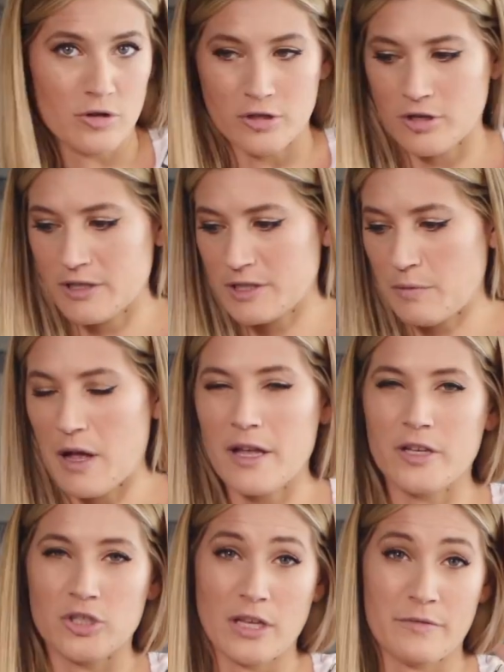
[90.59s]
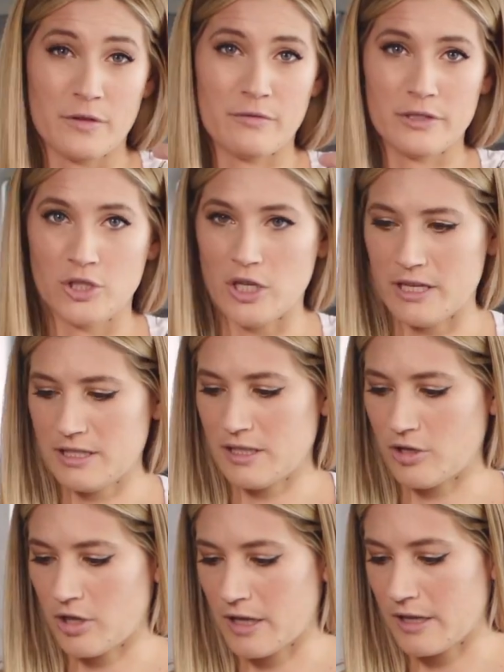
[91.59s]
cooker as well. You just have to adjust the
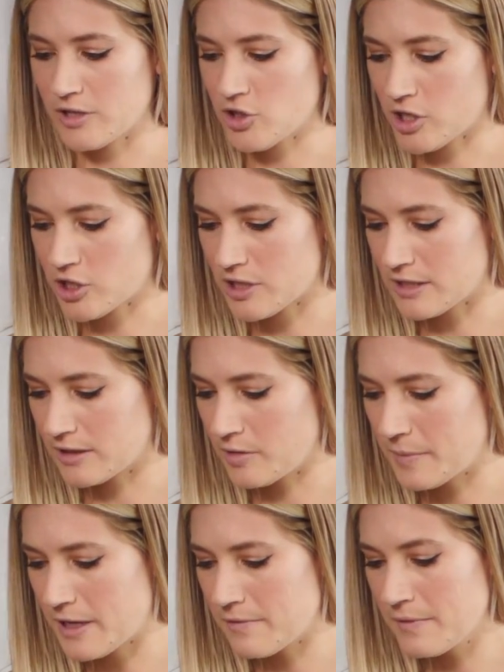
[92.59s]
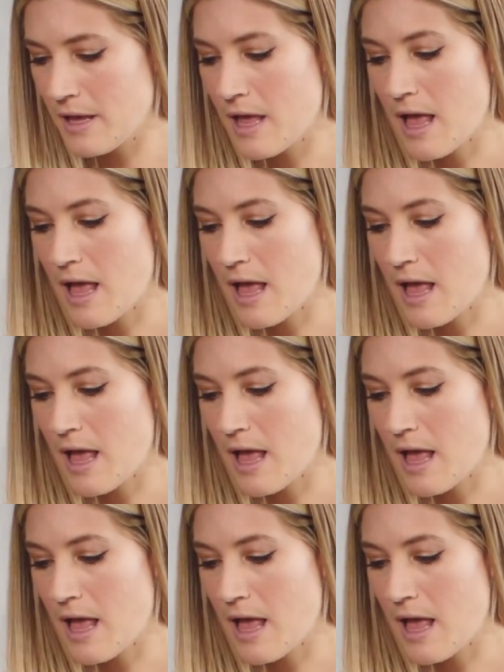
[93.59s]
cooking instructions a little bit.